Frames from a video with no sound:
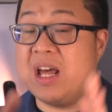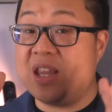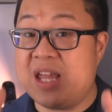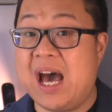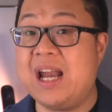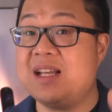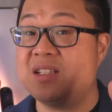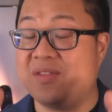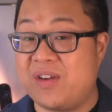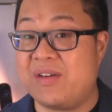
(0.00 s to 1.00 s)
That is
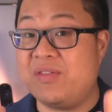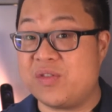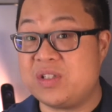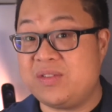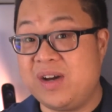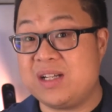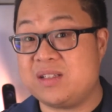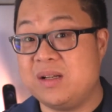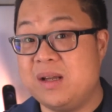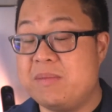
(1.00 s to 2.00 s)
the very first advice.
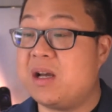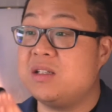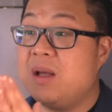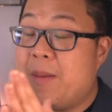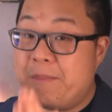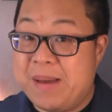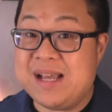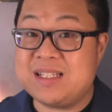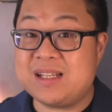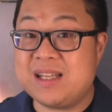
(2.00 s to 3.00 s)
Because
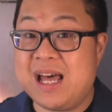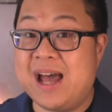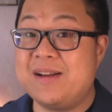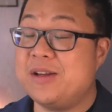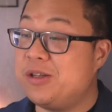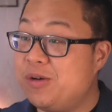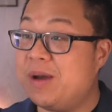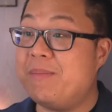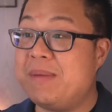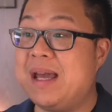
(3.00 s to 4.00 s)
based on that, you
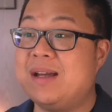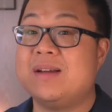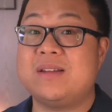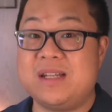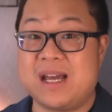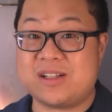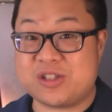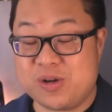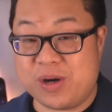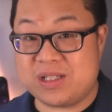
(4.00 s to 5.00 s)
can make the next
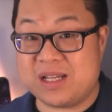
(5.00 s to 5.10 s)
choice.